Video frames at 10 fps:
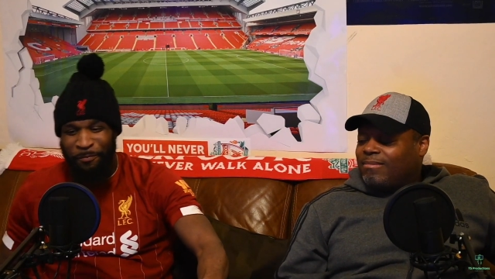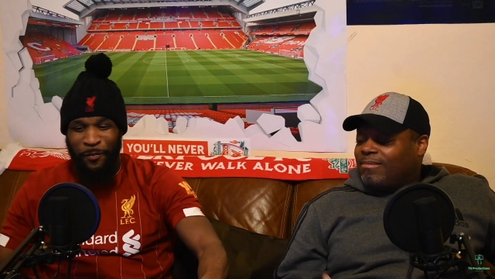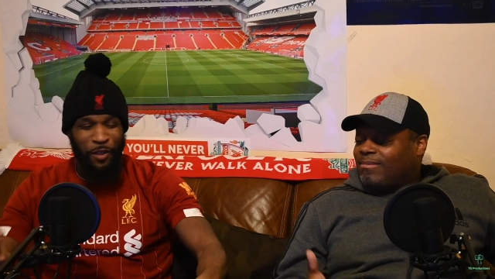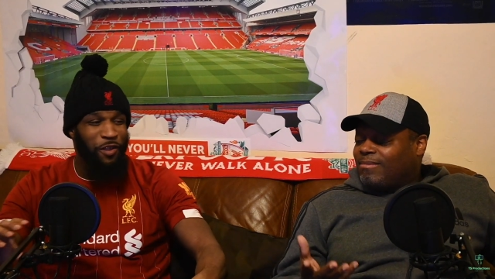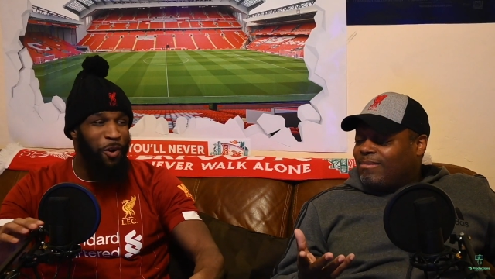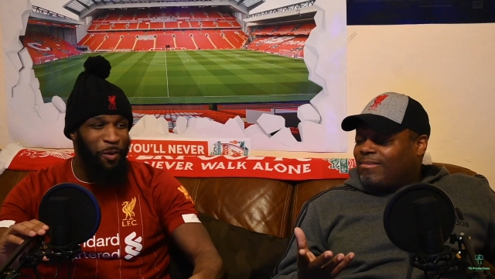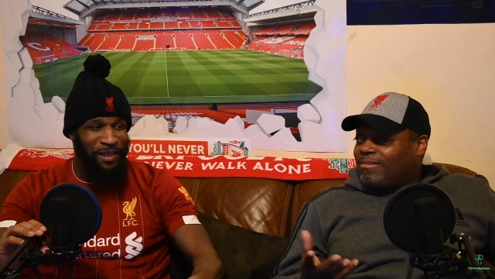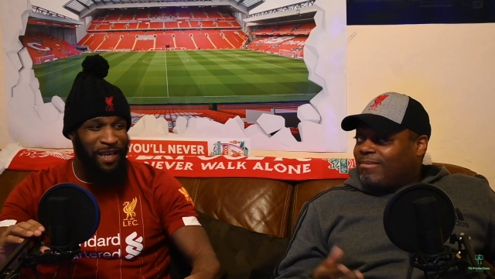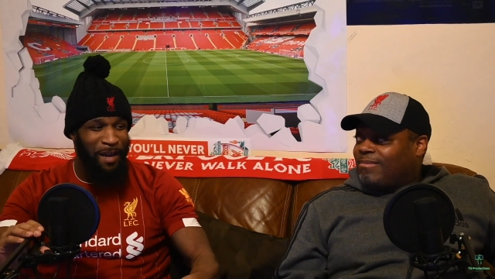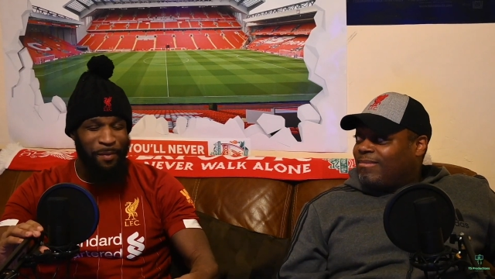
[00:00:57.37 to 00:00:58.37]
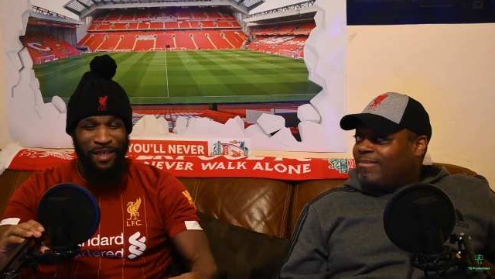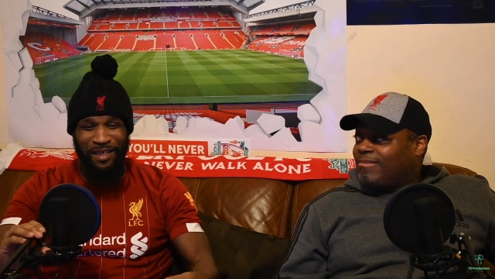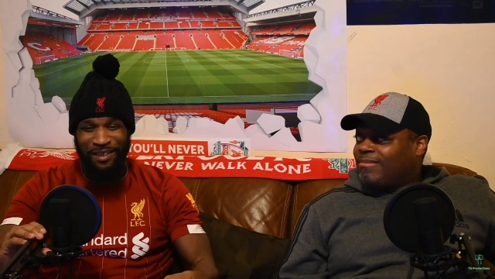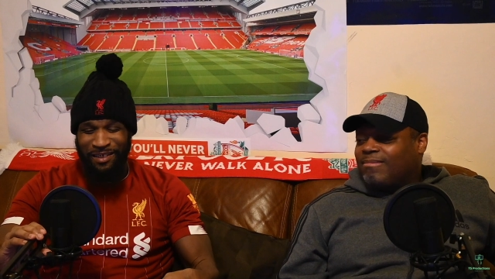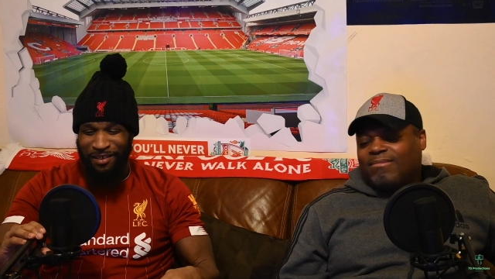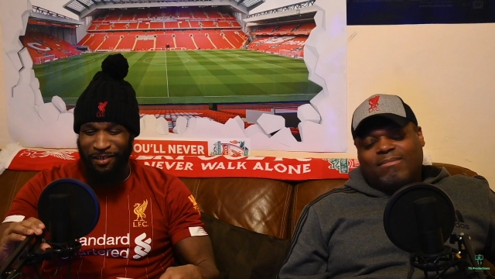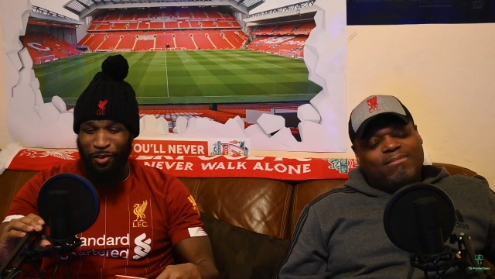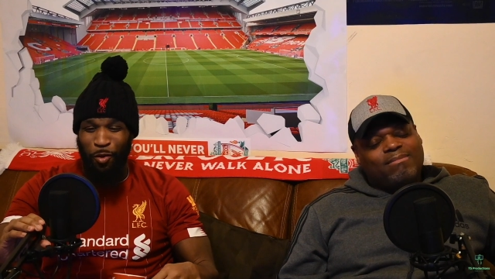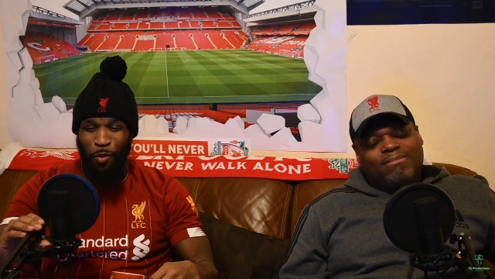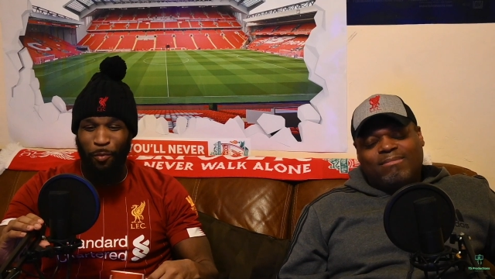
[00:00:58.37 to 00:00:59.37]
Speaker 1: You know what time it is. You
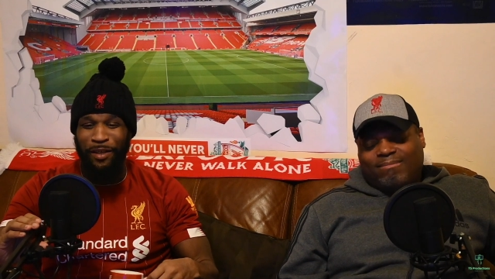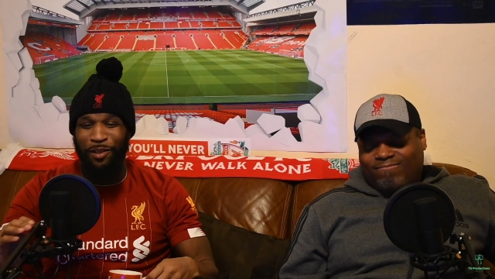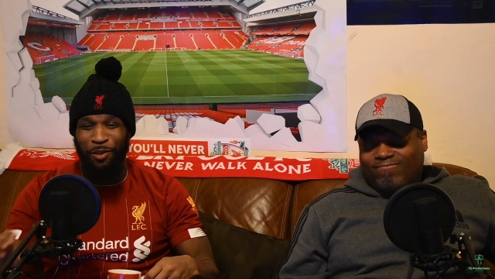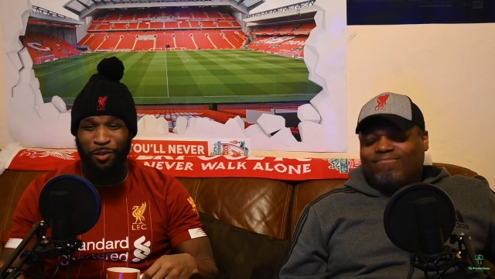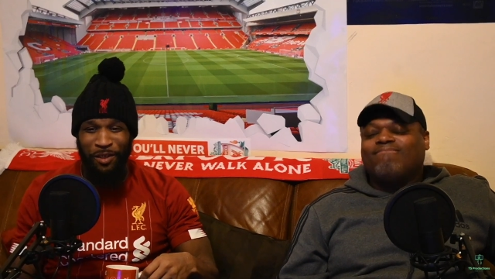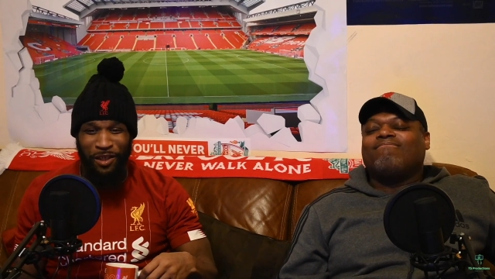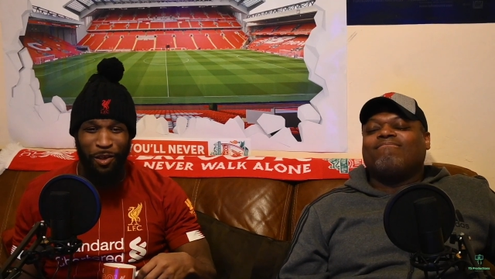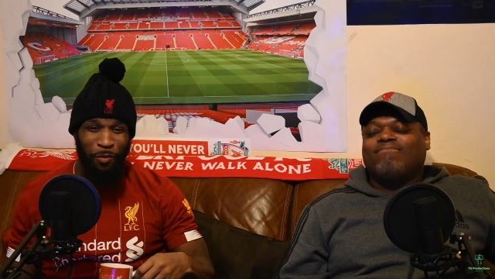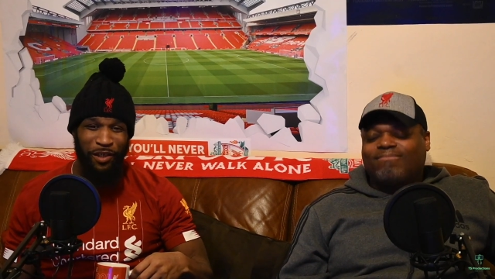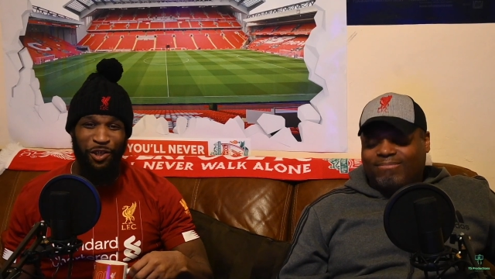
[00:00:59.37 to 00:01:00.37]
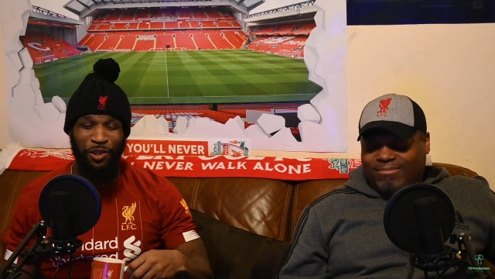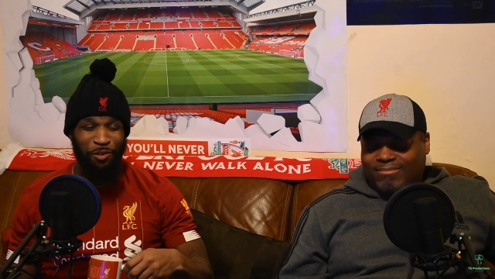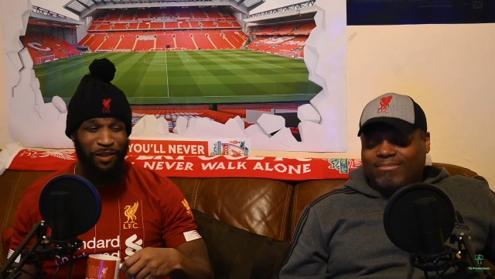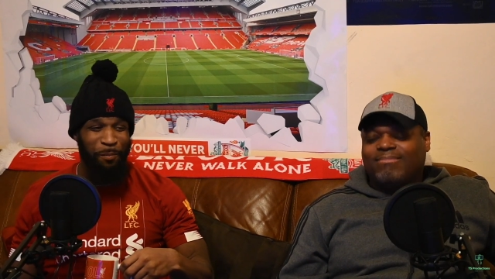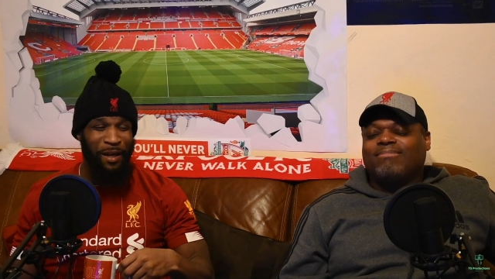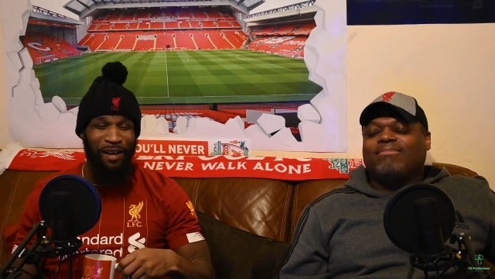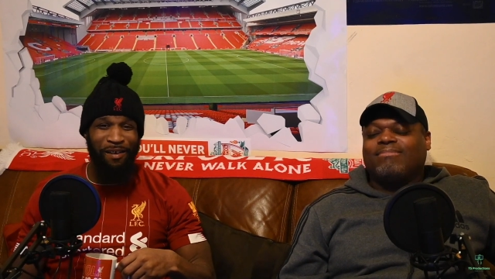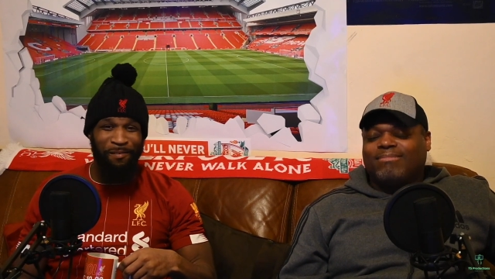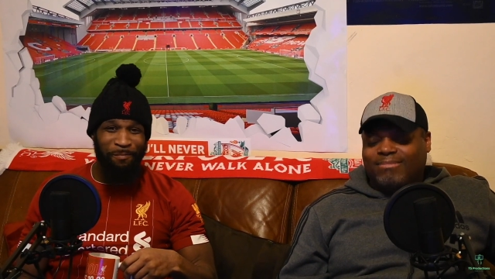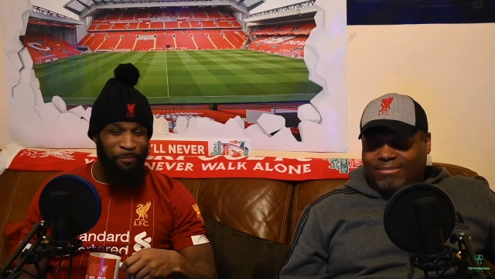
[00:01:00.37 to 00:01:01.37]
know what we do. You know what this show is
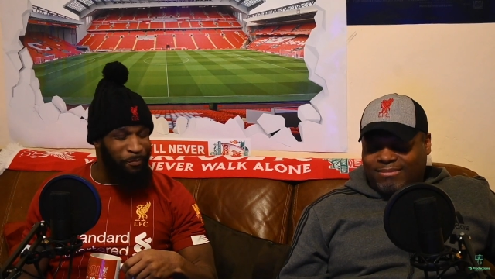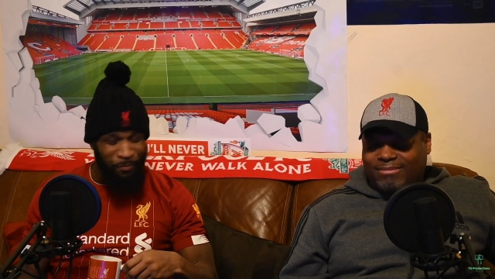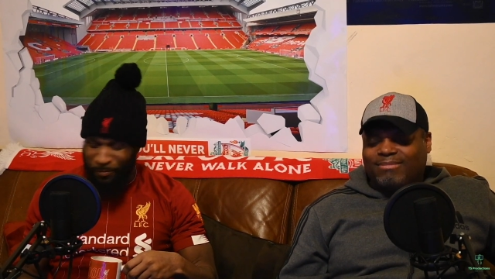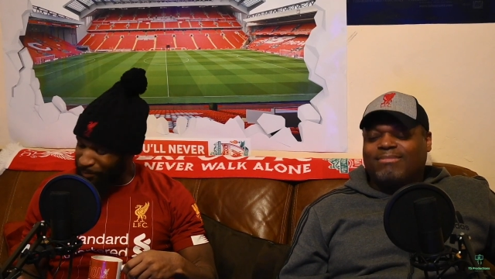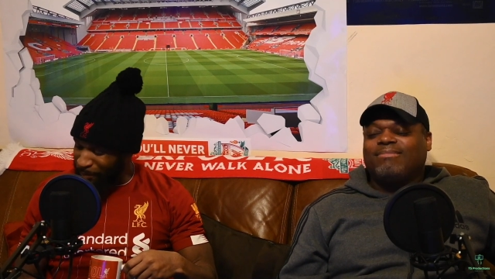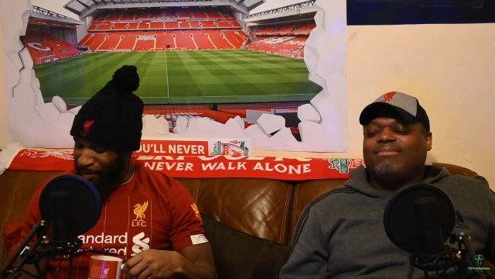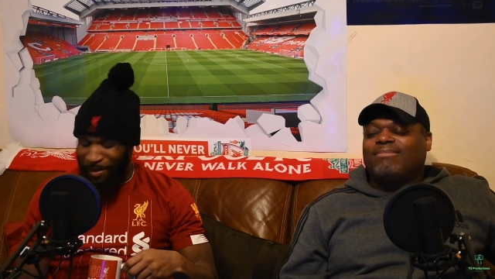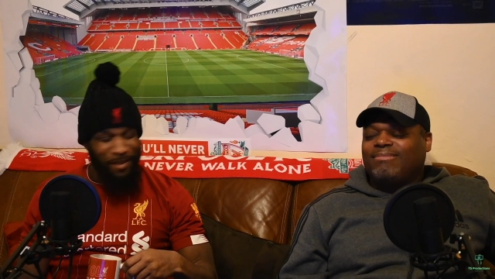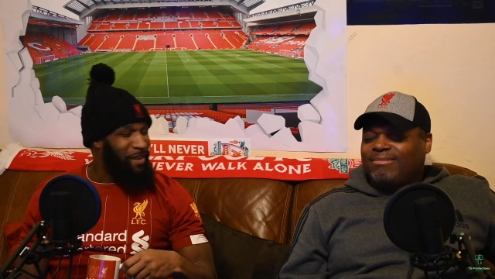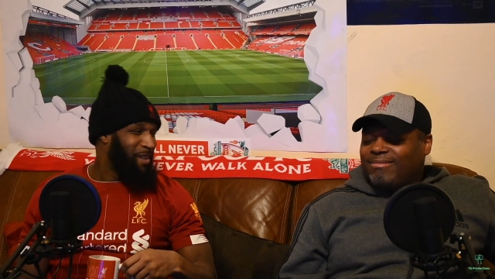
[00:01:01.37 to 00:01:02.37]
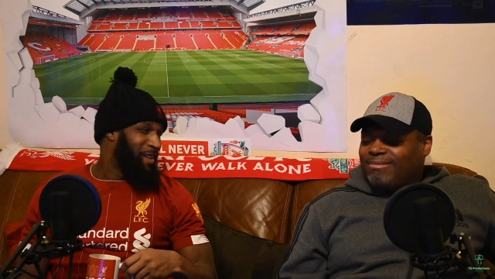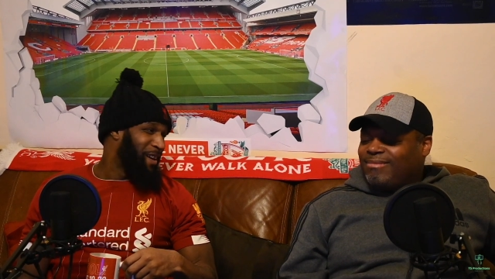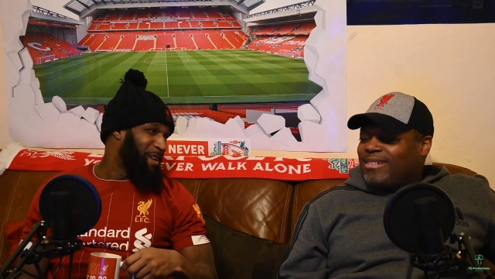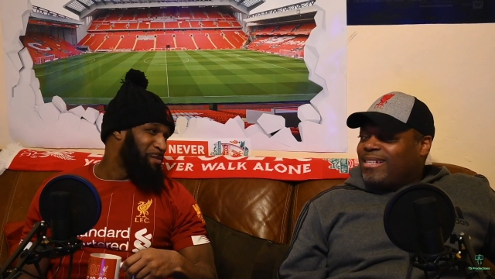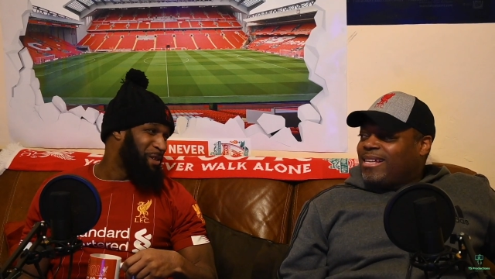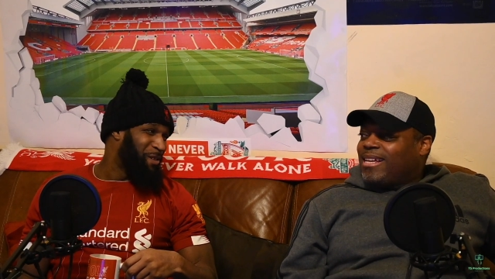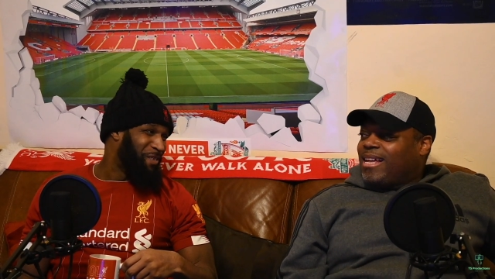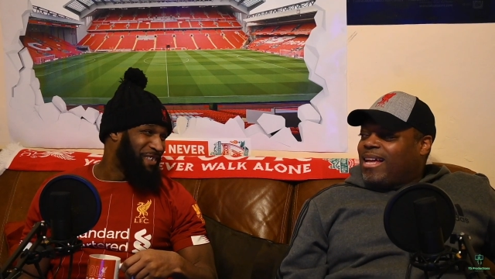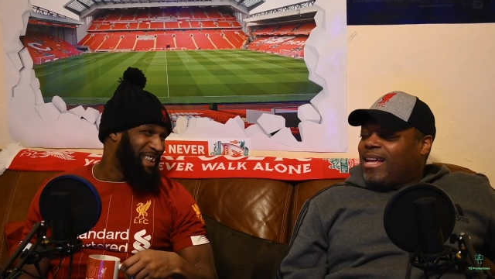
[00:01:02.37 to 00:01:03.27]
about. Hey, Will.